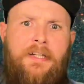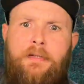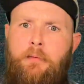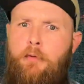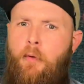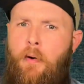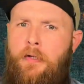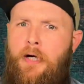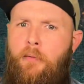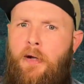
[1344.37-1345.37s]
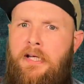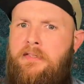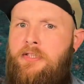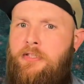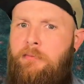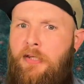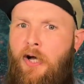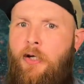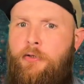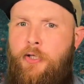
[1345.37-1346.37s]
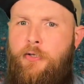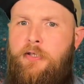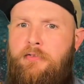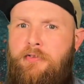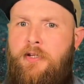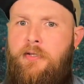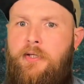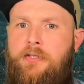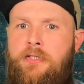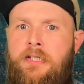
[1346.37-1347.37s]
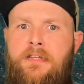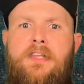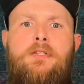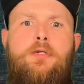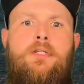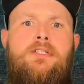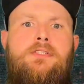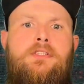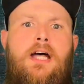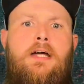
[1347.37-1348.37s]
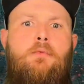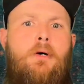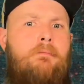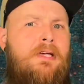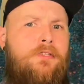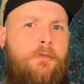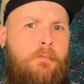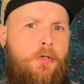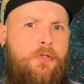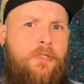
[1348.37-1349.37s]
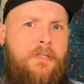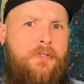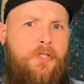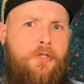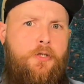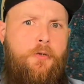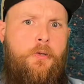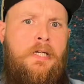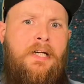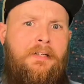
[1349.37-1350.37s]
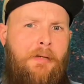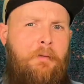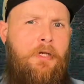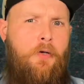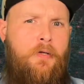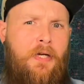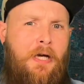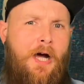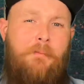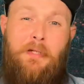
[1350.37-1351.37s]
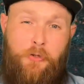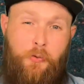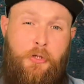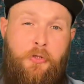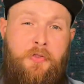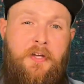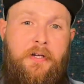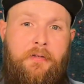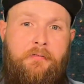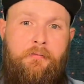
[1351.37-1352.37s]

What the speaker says: and then we will work our way into some of the alternative theories. Then you can decide what makes the most sense to you and let me know in the comments what you think.